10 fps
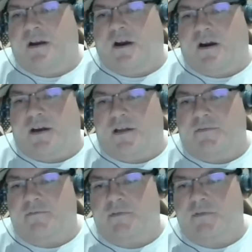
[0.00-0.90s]

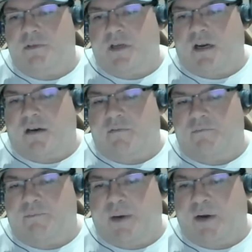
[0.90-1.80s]
on uh,
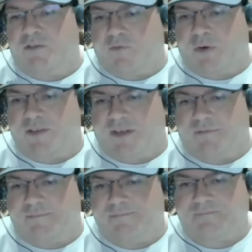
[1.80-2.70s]
barrels of whiskey.